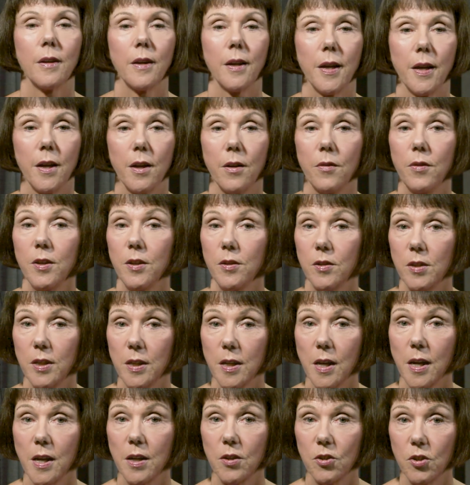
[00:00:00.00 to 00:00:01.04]
Hear the
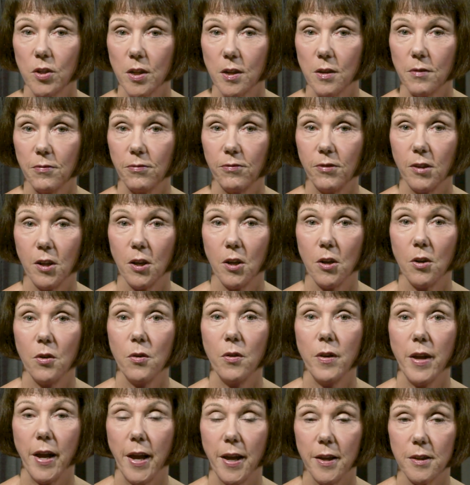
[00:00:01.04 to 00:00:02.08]
TH air
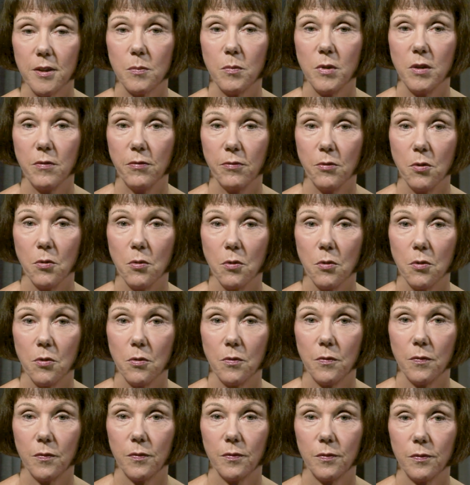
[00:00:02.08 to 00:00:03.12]
flow as before.
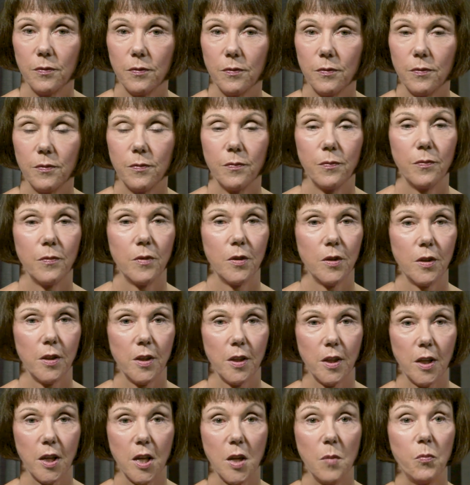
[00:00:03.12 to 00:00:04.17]

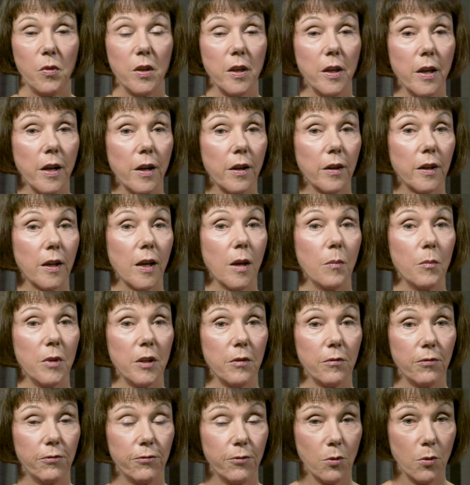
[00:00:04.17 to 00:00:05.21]
Keep the air coming
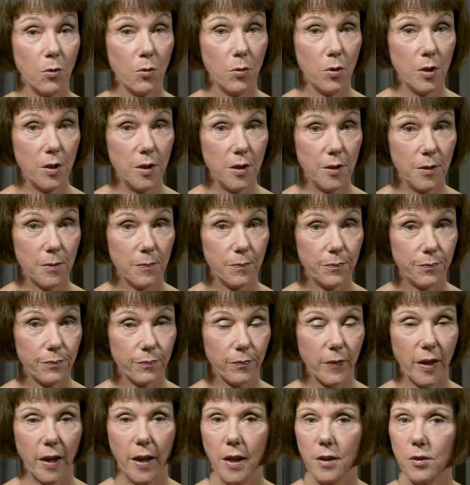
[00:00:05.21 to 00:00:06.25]
forward
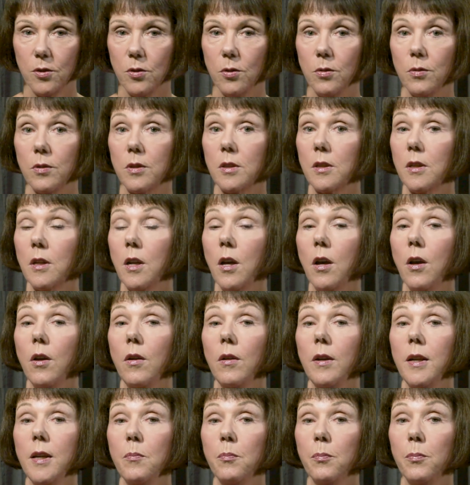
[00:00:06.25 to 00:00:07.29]
as you
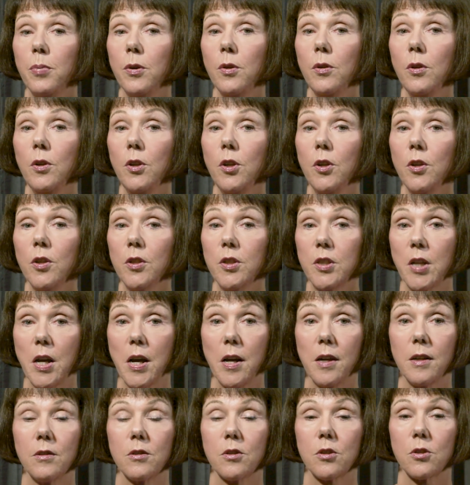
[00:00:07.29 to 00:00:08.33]
slowly pull your
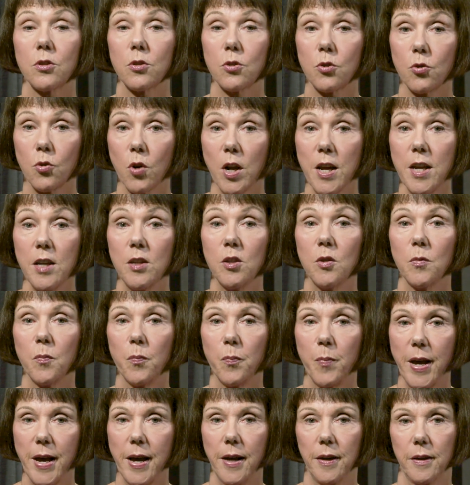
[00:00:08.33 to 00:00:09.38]
tongue straight
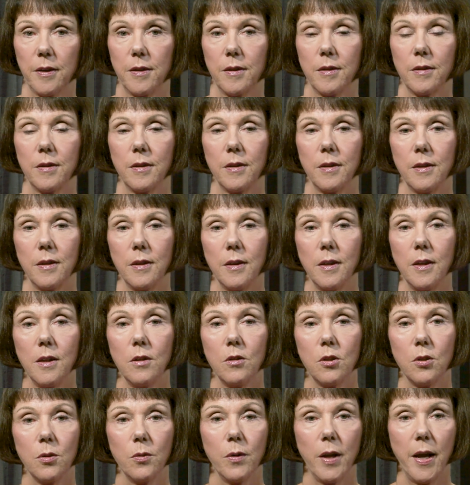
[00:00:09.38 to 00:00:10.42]
back
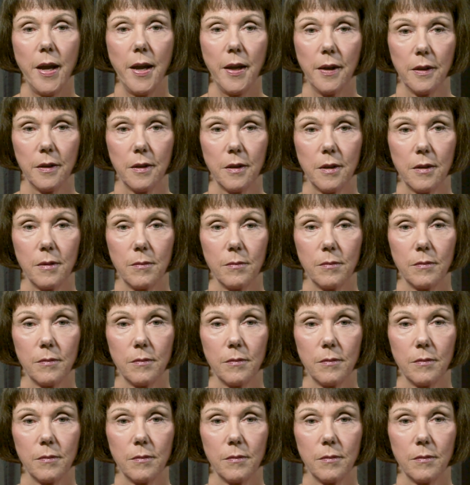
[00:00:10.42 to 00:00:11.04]
into ank.